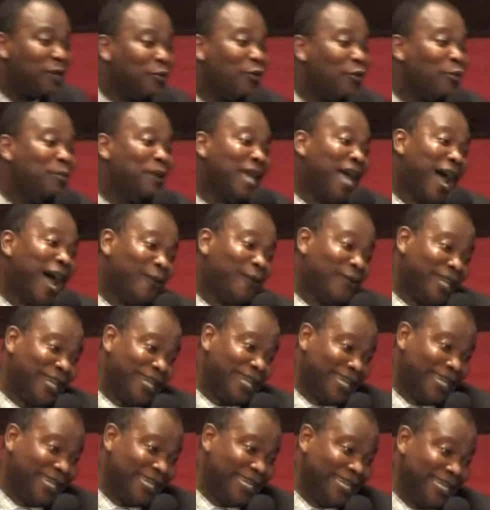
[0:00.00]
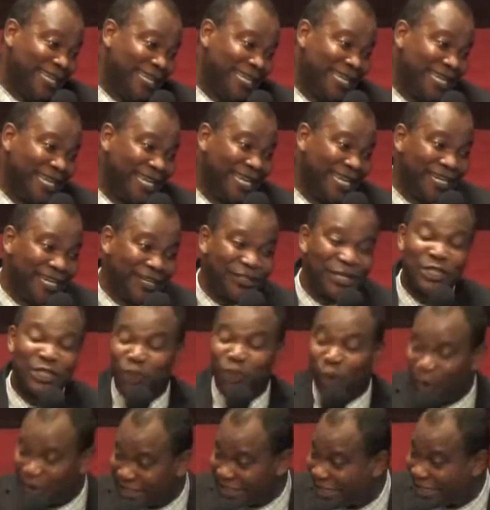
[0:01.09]
will be out there
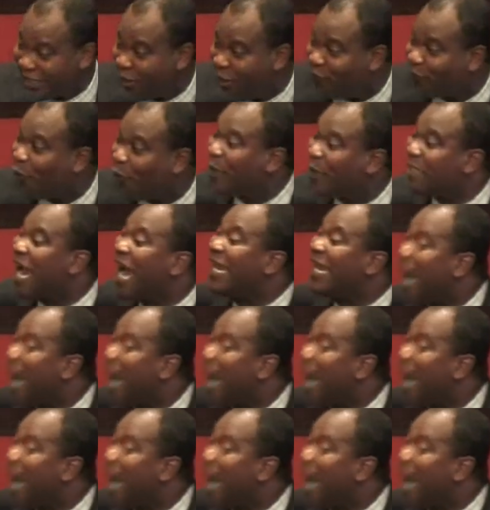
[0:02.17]
rejoicing of what had